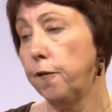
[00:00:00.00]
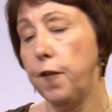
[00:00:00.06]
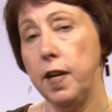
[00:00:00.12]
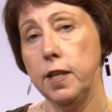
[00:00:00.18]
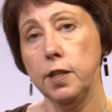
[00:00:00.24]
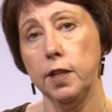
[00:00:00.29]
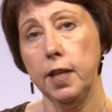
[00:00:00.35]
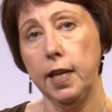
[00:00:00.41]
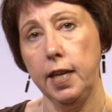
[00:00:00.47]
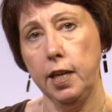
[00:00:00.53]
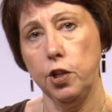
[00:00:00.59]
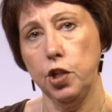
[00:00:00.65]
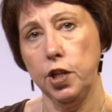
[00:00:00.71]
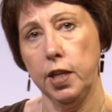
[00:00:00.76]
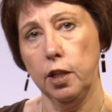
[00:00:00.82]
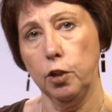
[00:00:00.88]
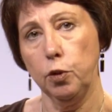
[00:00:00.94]
front of the heat
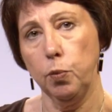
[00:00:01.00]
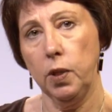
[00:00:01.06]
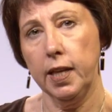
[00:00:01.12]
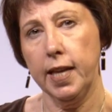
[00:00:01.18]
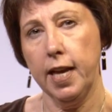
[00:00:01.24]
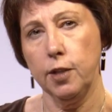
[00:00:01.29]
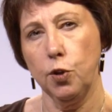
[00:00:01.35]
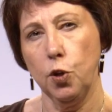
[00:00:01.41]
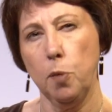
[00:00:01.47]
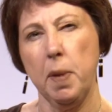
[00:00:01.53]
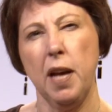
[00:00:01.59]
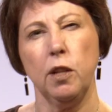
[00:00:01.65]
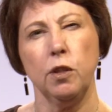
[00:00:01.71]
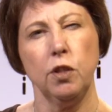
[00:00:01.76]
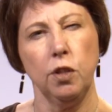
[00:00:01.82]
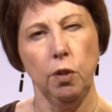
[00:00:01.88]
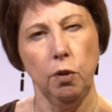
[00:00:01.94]
shield, will get to
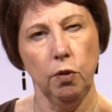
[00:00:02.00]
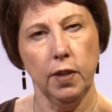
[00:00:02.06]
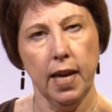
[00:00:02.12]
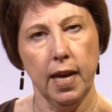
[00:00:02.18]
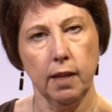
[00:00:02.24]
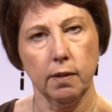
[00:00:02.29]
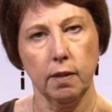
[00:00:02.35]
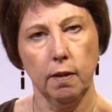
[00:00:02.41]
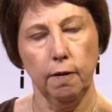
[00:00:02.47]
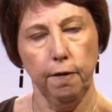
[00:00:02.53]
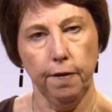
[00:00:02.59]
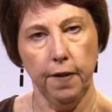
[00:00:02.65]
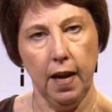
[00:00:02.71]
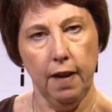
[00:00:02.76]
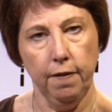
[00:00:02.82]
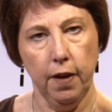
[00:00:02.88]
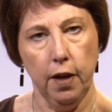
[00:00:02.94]
about
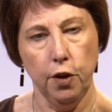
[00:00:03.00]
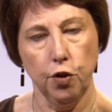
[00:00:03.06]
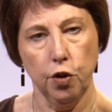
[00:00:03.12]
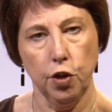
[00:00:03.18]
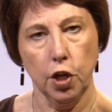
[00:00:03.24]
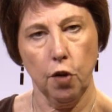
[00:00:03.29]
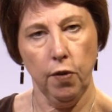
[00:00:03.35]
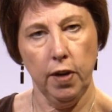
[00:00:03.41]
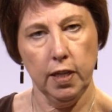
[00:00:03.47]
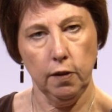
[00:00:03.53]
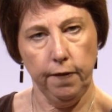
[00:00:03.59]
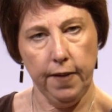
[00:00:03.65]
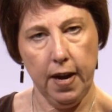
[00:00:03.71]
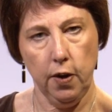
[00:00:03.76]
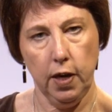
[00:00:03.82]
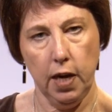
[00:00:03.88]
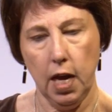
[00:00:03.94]
2,500 degrees
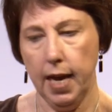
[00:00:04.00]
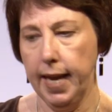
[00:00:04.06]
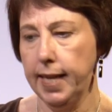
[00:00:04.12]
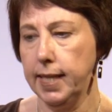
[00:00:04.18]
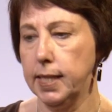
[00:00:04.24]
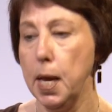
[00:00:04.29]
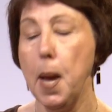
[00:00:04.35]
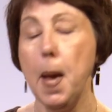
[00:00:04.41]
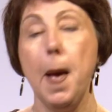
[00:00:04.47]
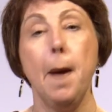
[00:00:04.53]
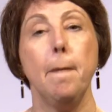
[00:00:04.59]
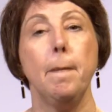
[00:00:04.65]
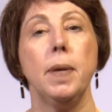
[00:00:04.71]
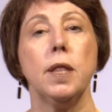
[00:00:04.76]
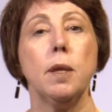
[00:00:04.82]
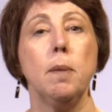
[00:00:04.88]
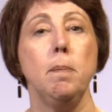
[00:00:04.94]
Fahrenheit,
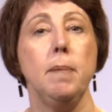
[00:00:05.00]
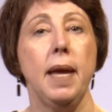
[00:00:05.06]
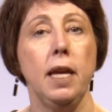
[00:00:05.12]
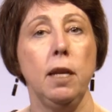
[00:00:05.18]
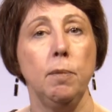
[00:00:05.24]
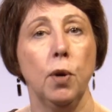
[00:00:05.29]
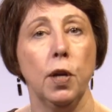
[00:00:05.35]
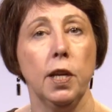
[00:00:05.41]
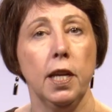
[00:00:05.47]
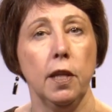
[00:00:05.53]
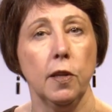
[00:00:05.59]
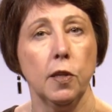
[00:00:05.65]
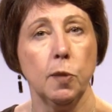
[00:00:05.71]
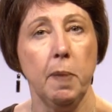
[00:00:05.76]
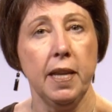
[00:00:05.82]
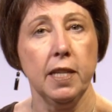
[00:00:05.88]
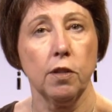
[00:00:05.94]
but the main body of the
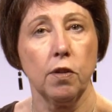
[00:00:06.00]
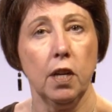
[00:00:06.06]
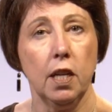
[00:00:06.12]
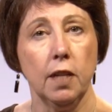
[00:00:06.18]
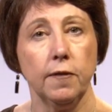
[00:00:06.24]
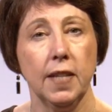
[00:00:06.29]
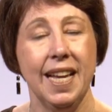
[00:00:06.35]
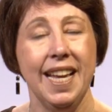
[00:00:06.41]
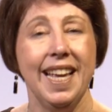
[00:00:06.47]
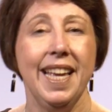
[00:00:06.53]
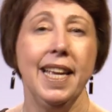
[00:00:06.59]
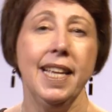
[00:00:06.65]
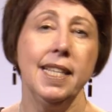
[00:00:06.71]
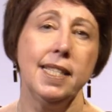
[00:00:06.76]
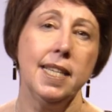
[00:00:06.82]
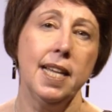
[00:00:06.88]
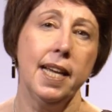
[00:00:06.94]
spacecraft
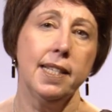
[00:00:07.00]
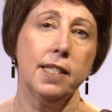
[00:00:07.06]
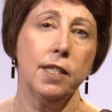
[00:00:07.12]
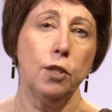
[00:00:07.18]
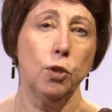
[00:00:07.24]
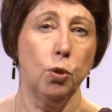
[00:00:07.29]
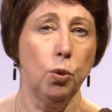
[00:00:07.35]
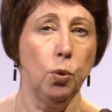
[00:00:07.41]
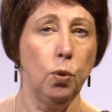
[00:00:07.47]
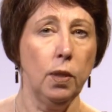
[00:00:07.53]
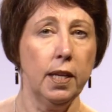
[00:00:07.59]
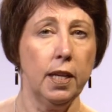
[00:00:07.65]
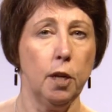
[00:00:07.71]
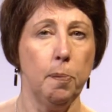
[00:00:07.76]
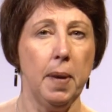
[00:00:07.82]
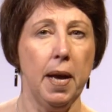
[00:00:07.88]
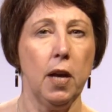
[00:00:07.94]
is nice and cool
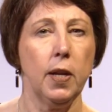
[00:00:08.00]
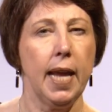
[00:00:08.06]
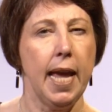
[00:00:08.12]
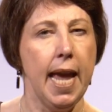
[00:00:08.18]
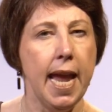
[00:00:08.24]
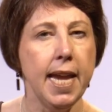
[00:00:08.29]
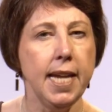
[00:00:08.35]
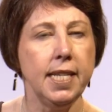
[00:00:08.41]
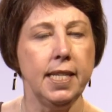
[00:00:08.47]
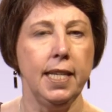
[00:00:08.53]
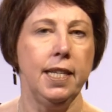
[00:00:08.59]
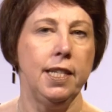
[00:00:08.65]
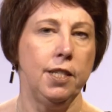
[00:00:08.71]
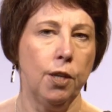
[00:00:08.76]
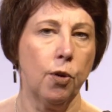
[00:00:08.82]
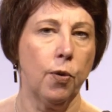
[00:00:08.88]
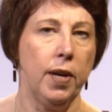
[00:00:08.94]
at about 80
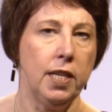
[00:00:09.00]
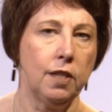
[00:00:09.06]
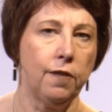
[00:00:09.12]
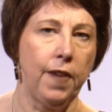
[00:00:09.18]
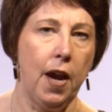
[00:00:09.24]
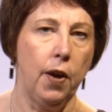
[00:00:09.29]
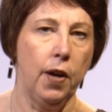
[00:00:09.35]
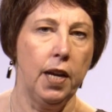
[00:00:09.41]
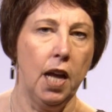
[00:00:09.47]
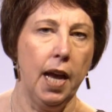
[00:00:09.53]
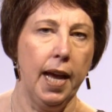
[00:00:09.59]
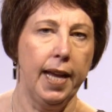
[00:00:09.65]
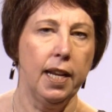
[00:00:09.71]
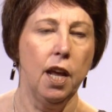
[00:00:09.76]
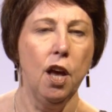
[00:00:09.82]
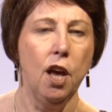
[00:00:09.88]
degrees Fahrenheit,